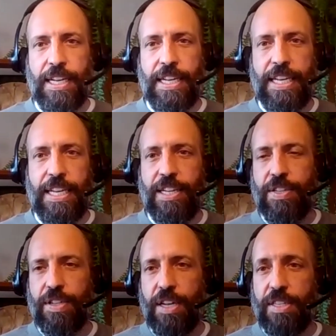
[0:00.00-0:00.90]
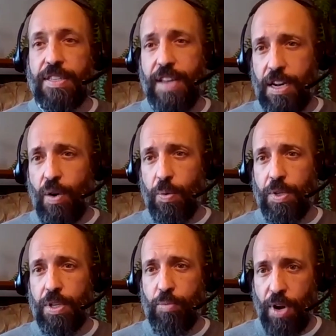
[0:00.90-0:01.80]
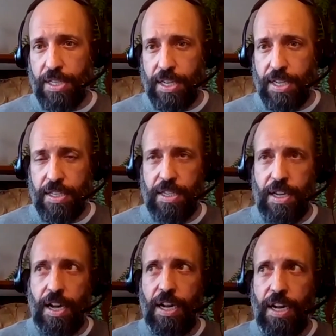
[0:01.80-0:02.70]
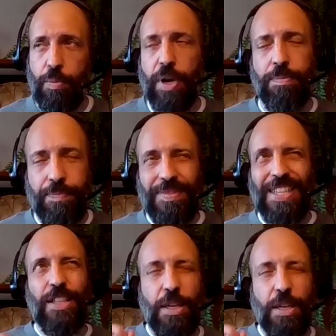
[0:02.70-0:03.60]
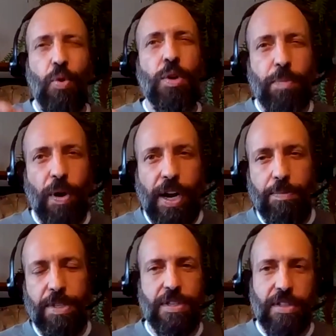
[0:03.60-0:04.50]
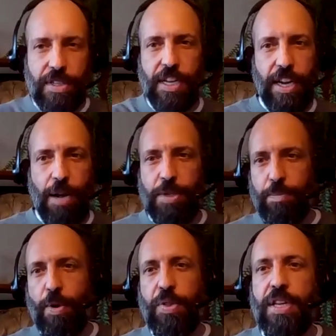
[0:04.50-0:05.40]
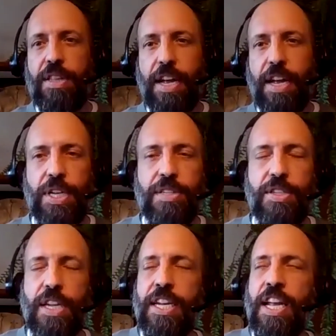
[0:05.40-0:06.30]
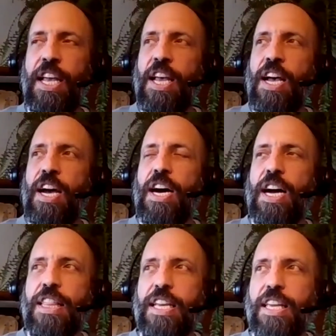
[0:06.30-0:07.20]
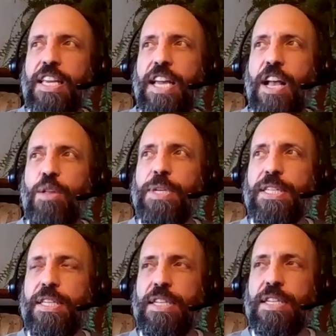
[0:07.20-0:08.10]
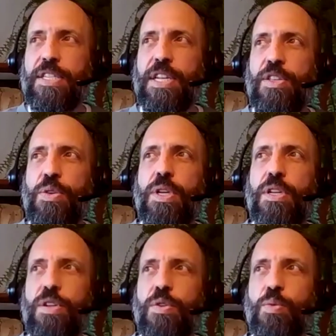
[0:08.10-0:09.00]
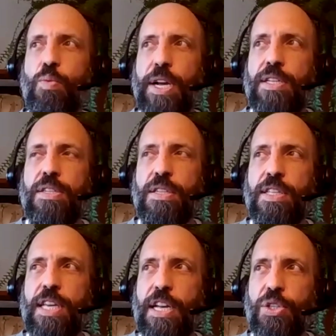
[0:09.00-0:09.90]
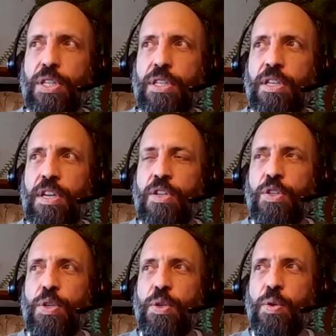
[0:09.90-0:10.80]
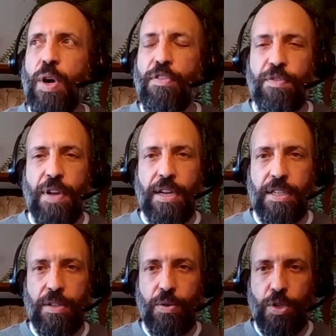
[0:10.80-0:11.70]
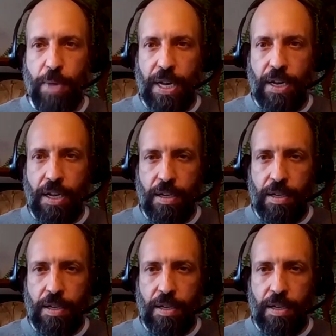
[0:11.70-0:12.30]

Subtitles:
It is a Senate-only process. The important part happens in the Senate. It happens both in the House and Senate. And the key element is you can use reconciliation to affect either spending,